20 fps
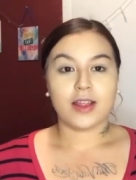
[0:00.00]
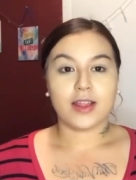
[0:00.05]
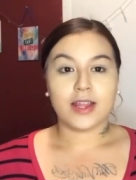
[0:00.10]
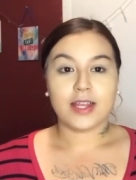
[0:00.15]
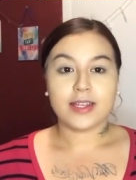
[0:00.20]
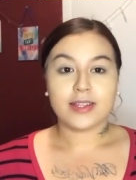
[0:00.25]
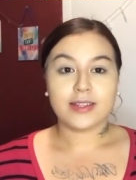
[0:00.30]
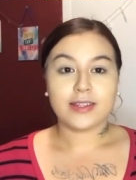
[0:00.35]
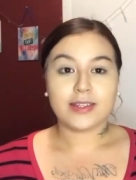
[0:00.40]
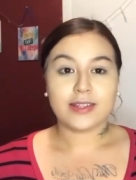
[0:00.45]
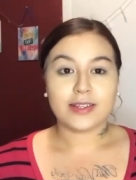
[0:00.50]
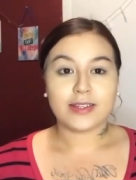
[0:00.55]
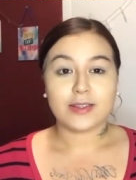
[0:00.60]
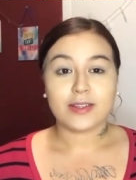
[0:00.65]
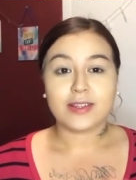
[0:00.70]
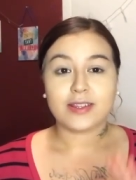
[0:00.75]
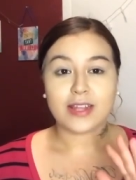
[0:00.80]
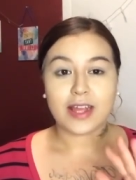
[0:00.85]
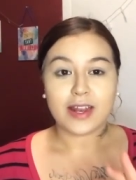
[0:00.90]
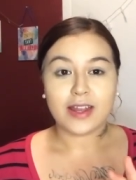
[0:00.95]
This is
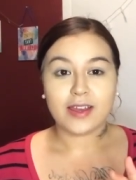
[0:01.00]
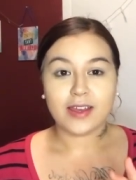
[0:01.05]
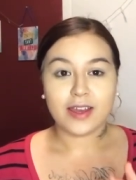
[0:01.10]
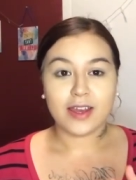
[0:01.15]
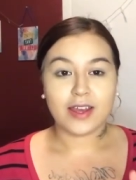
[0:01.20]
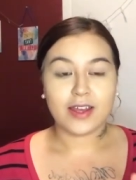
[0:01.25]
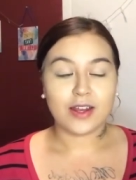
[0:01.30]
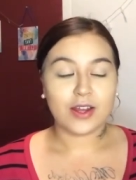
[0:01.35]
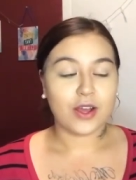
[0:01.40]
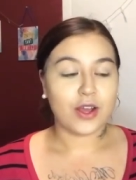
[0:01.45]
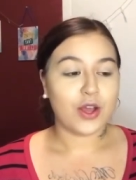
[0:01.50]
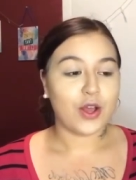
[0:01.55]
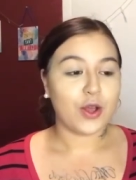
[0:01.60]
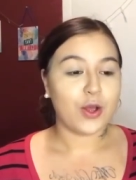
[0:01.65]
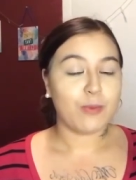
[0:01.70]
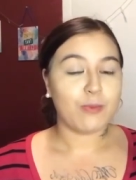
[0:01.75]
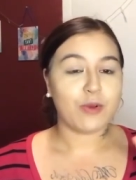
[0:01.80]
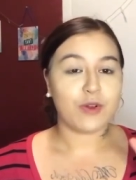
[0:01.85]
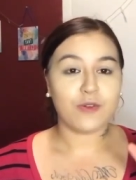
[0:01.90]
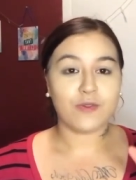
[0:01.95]
setting it
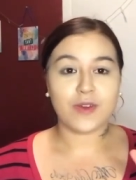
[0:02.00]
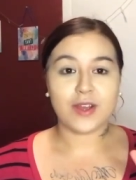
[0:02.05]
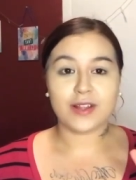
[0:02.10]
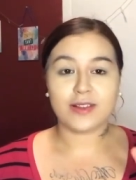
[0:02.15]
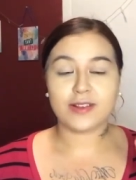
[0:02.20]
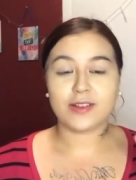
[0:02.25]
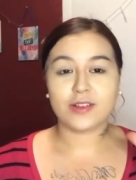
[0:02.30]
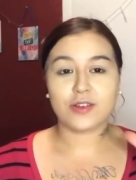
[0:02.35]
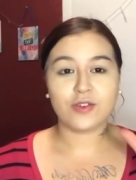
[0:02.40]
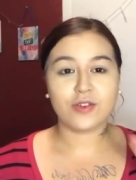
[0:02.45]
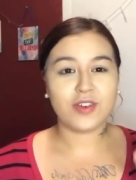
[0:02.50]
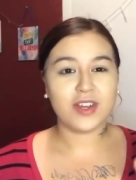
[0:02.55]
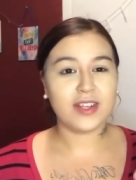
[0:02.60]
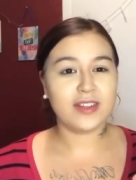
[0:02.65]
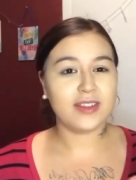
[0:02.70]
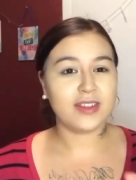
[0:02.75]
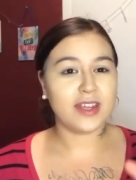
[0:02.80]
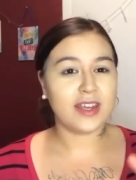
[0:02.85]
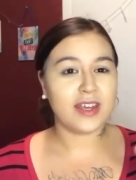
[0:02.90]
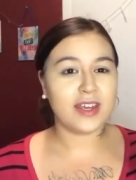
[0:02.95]
prevents
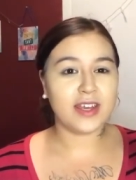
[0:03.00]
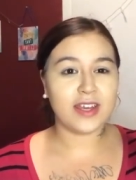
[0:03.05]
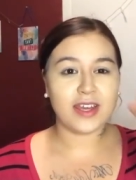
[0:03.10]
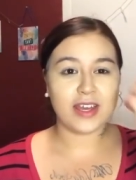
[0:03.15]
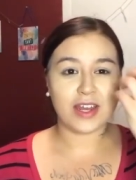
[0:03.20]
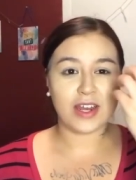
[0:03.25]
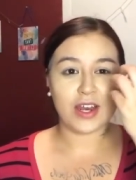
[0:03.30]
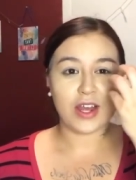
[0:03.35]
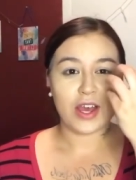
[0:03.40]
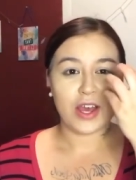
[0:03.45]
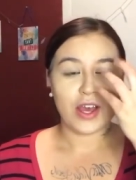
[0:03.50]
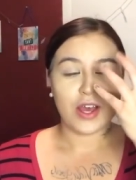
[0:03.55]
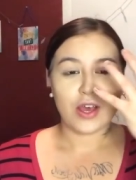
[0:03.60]
creasing and